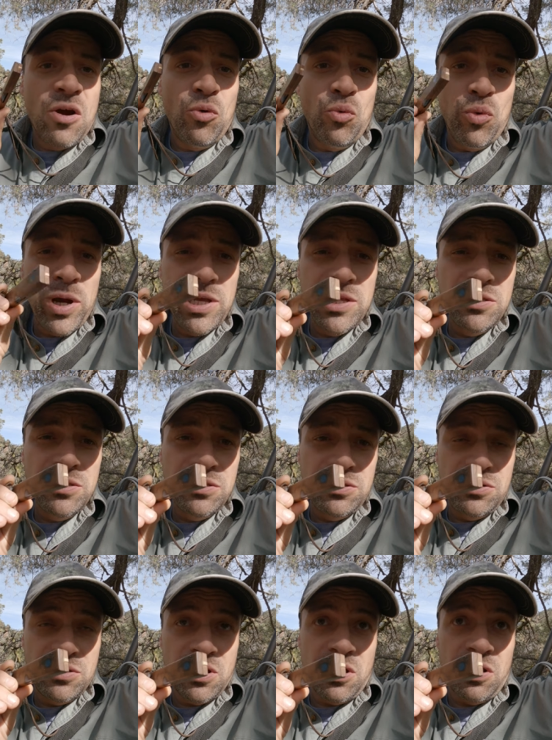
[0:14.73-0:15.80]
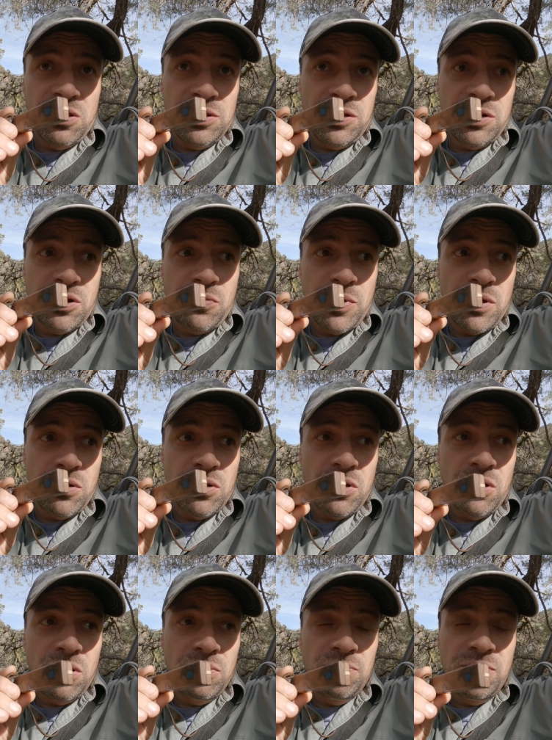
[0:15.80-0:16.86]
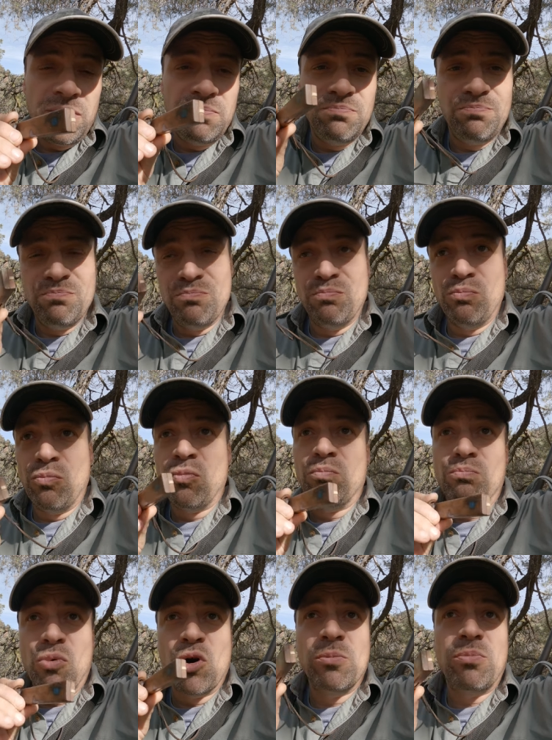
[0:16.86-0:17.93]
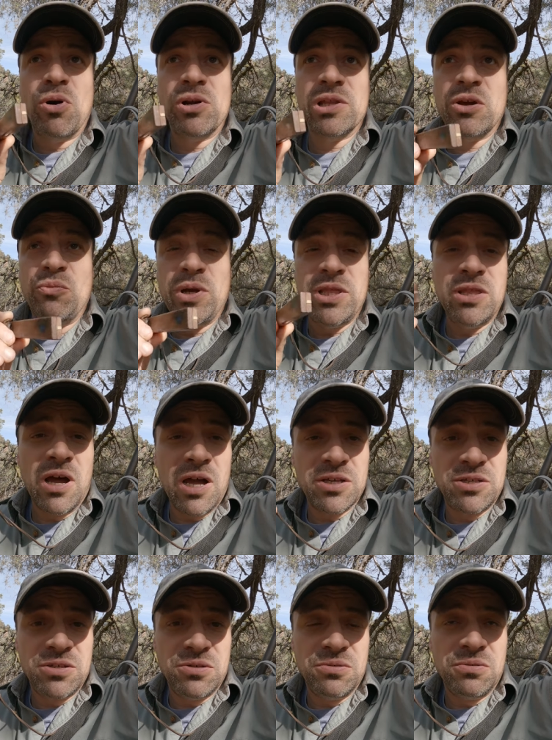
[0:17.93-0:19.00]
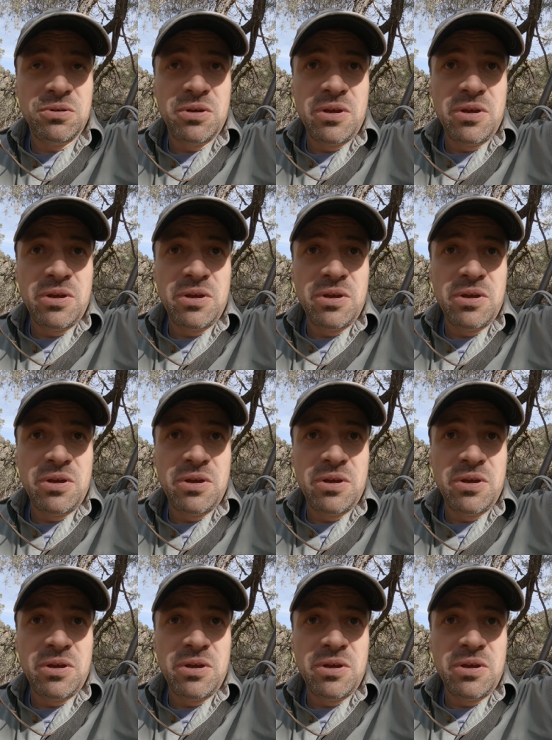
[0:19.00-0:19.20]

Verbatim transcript: when to call in your quail call, and more importantly when not to,